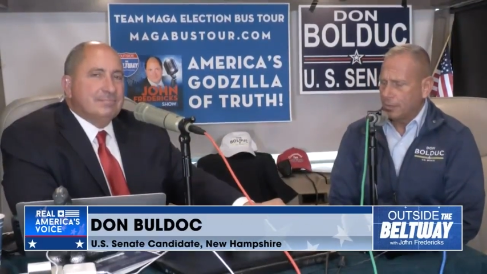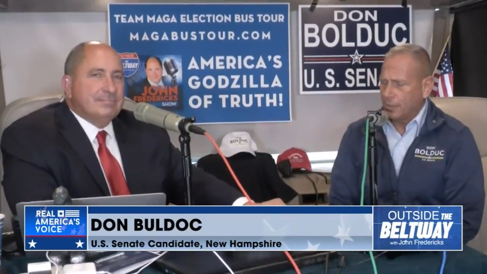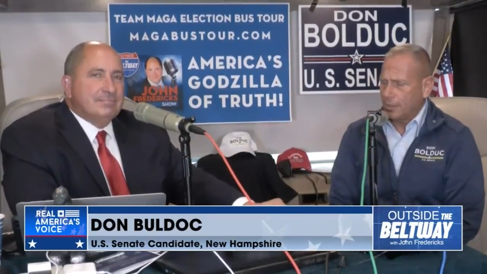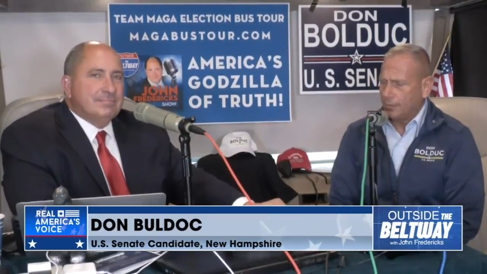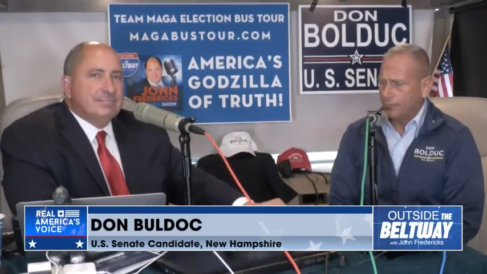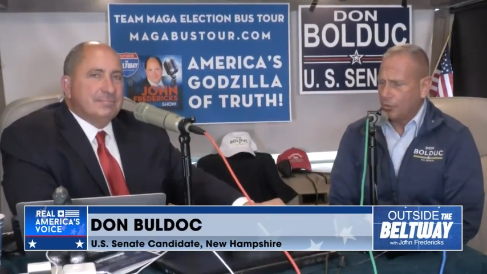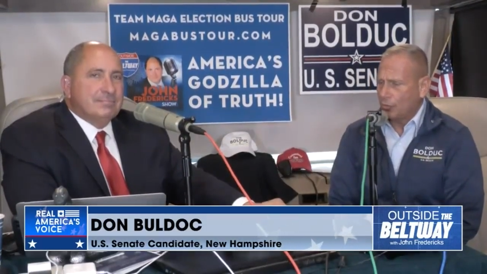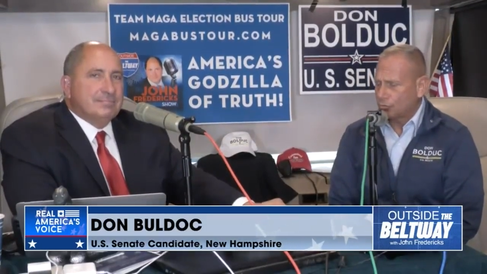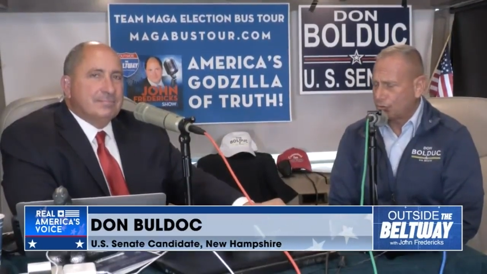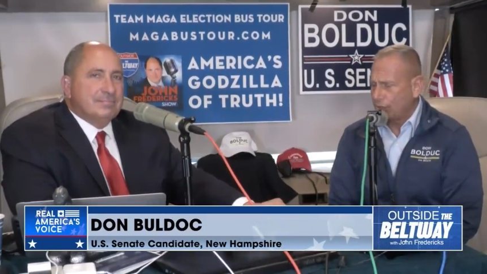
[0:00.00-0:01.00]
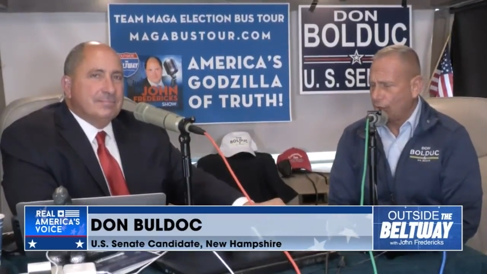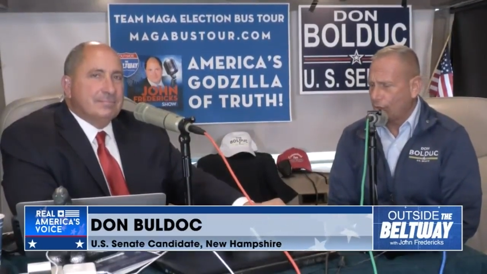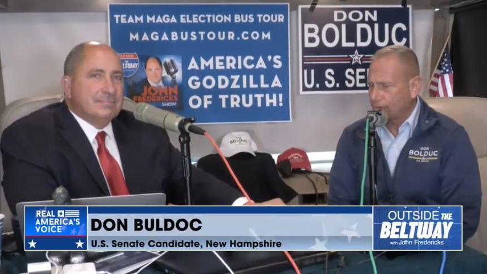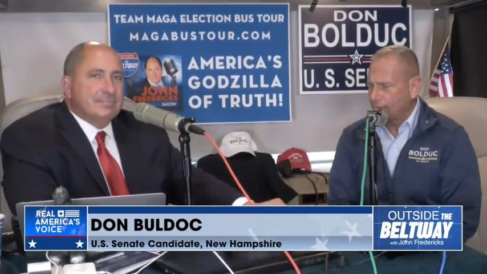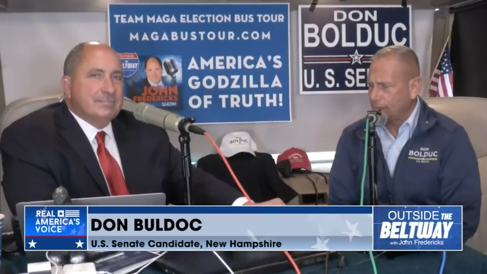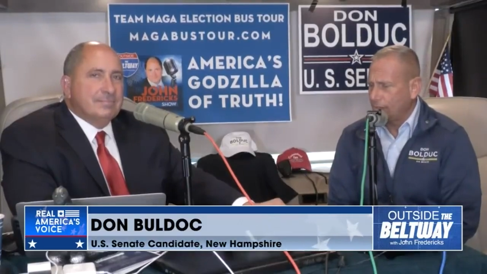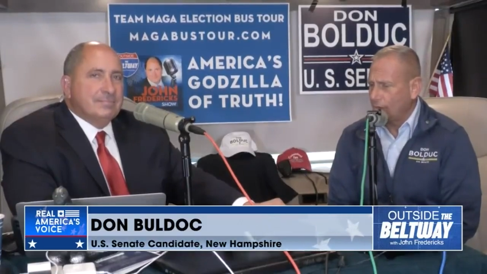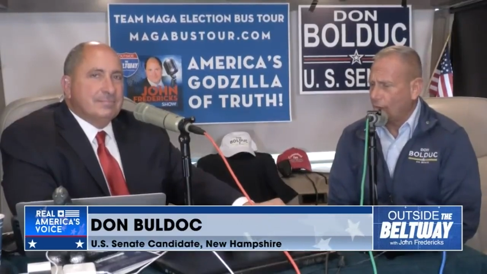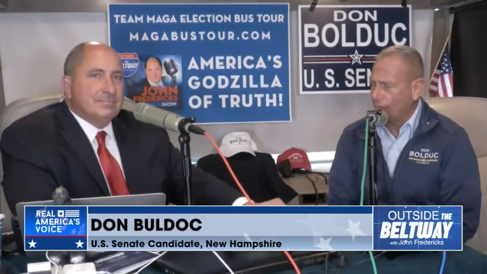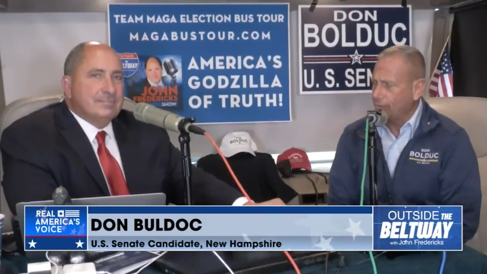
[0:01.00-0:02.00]
Speaker 1: you know,
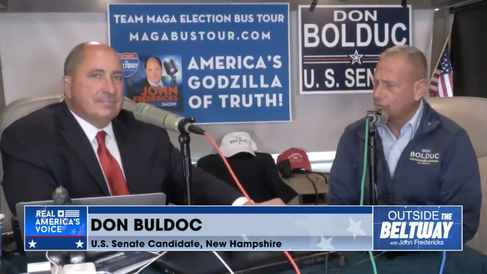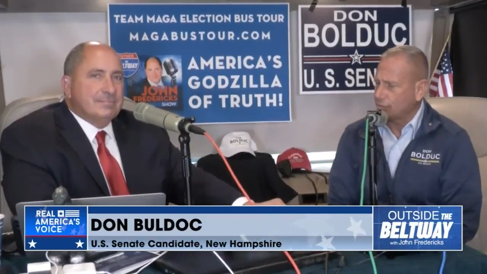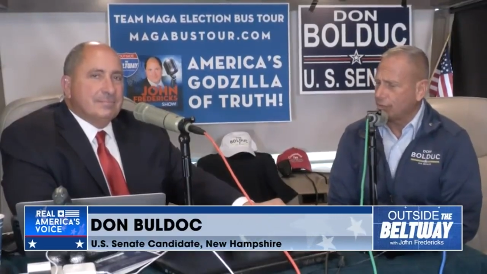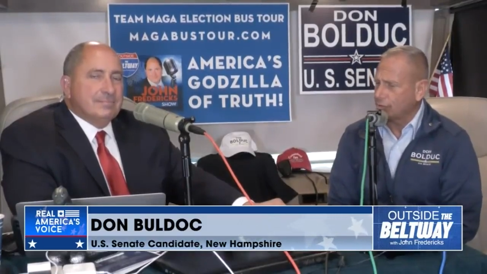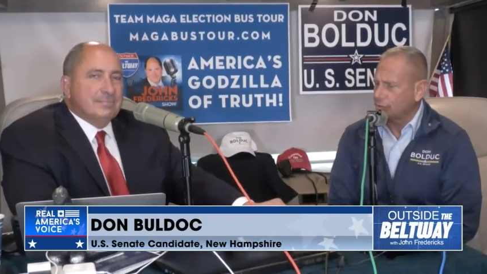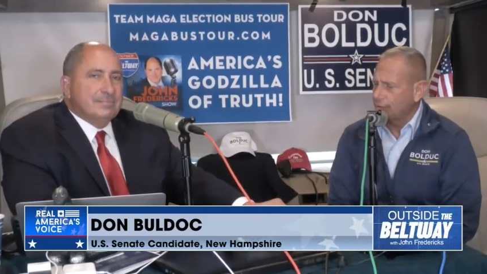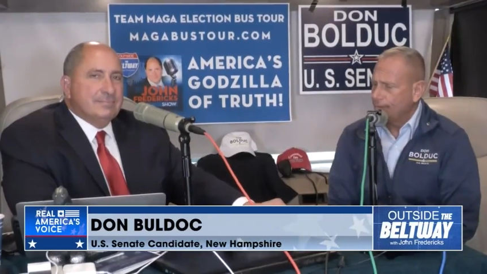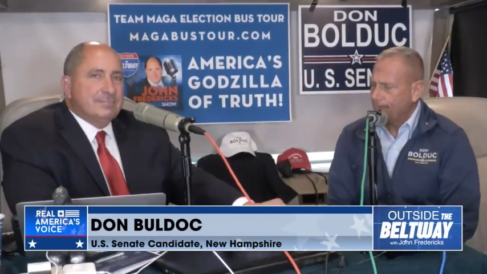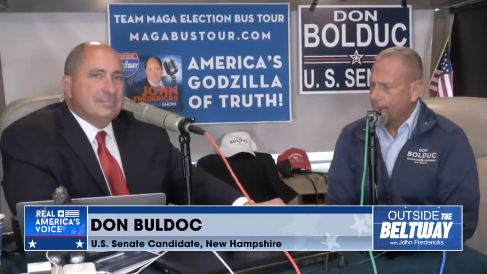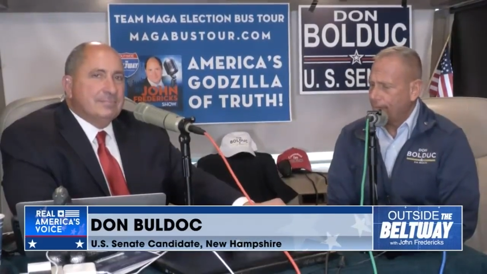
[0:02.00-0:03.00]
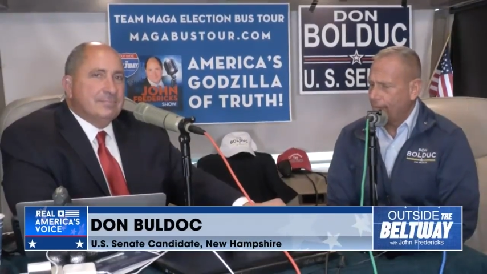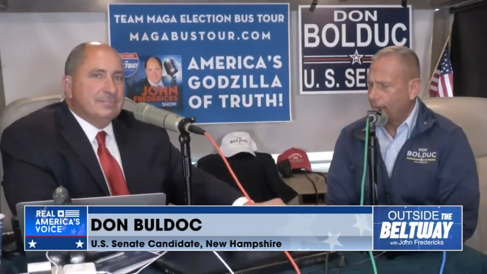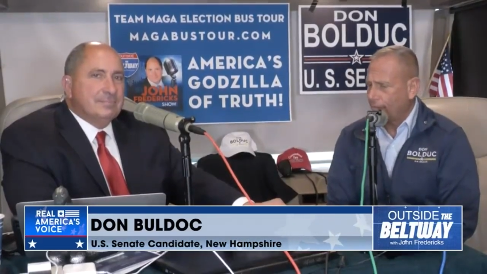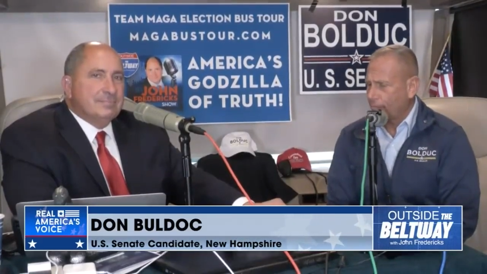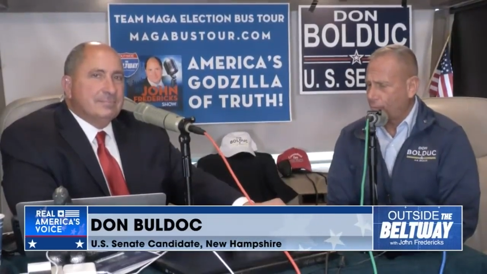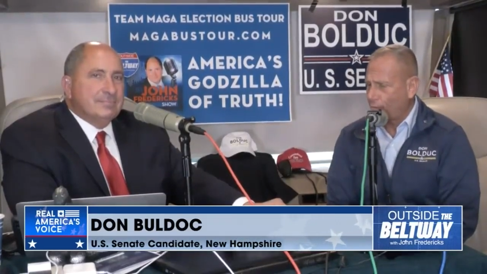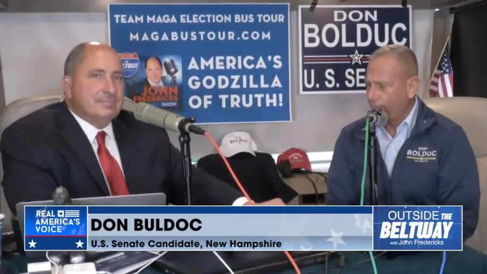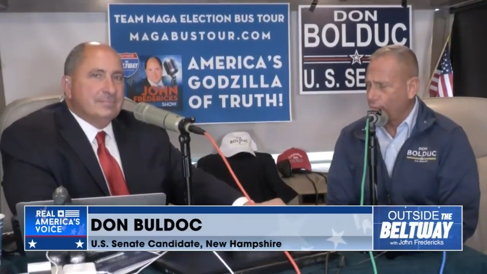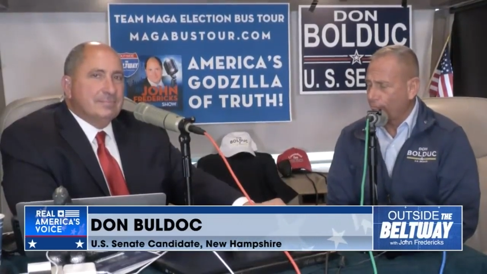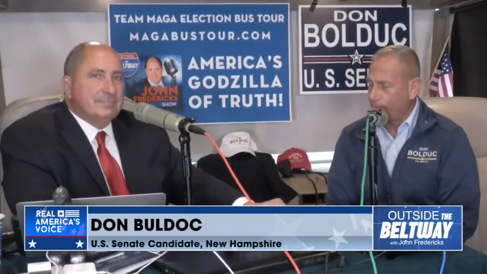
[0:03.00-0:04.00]
CRT, all these things that are the
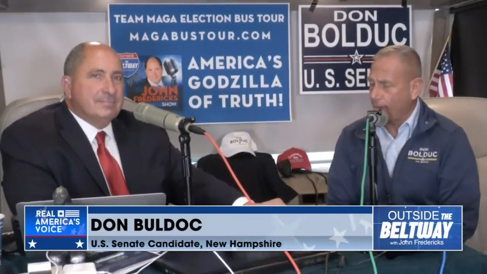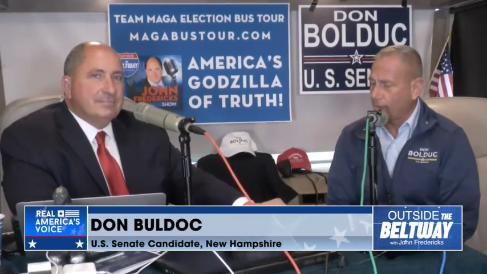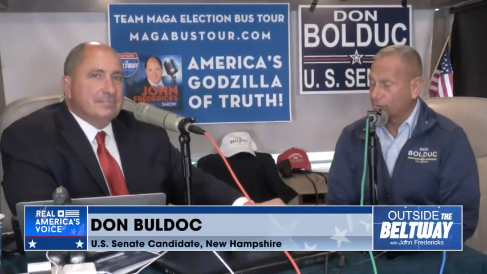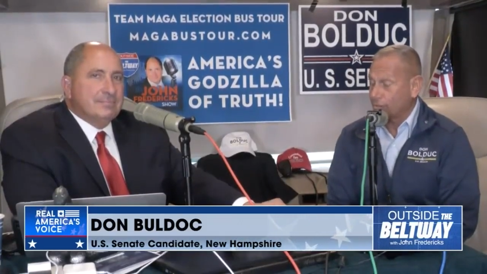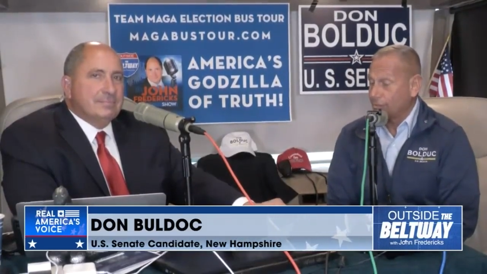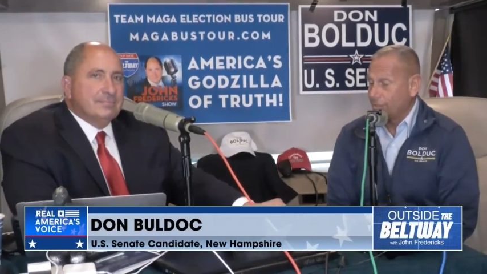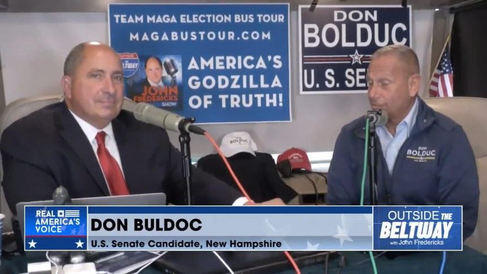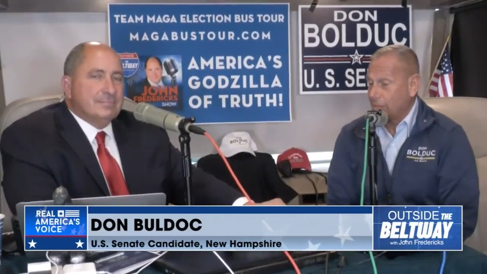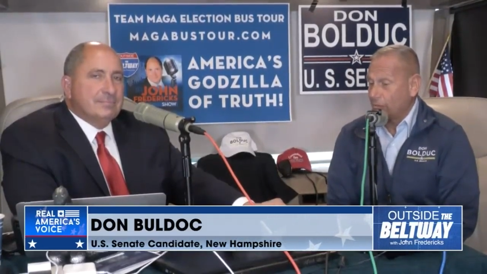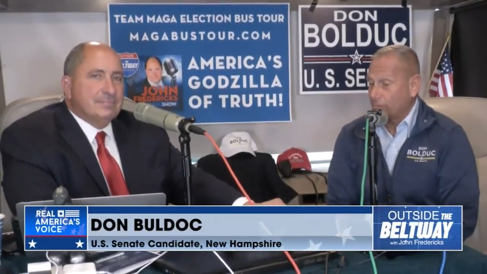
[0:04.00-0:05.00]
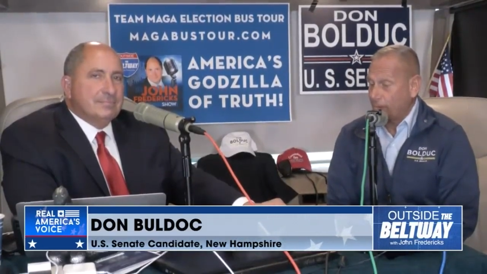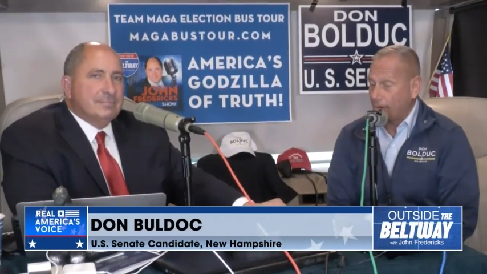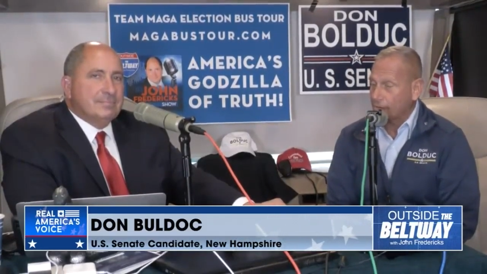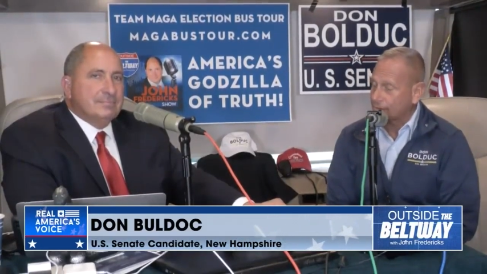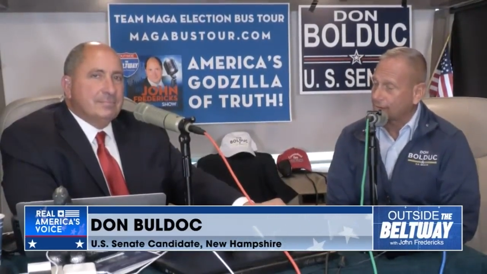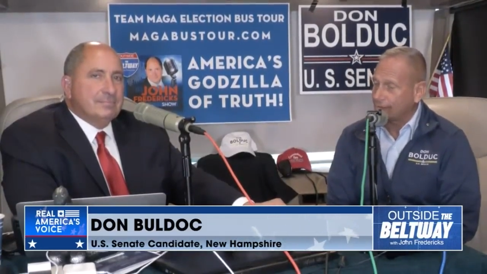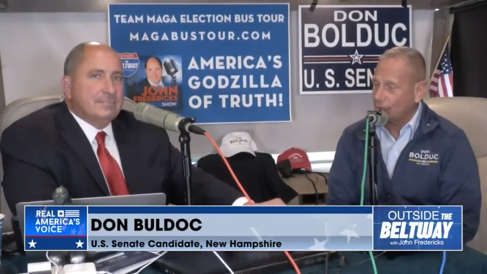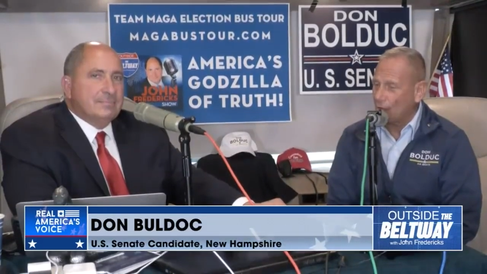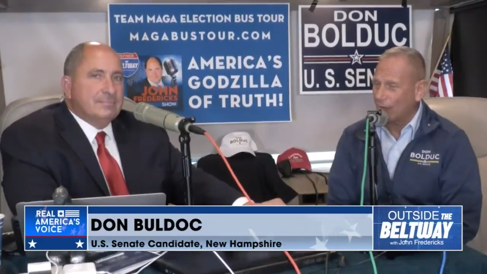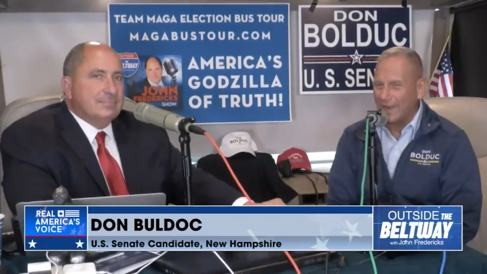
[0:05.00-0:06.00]
purview of parents, and then telling parents
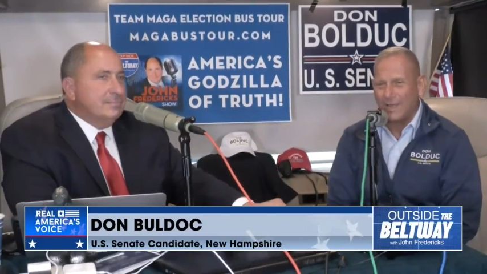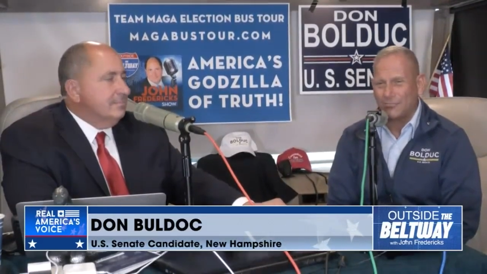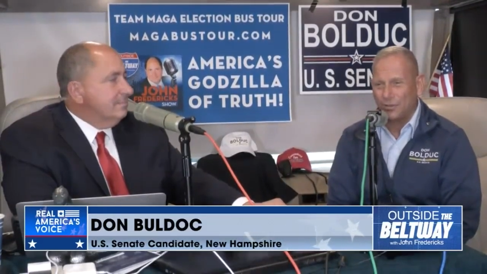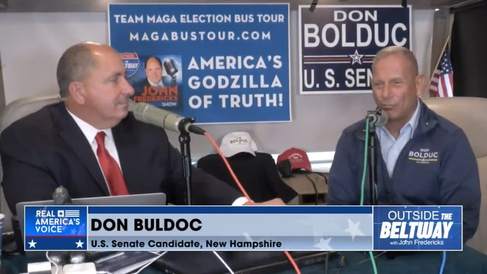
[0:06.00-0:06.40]
that they don't have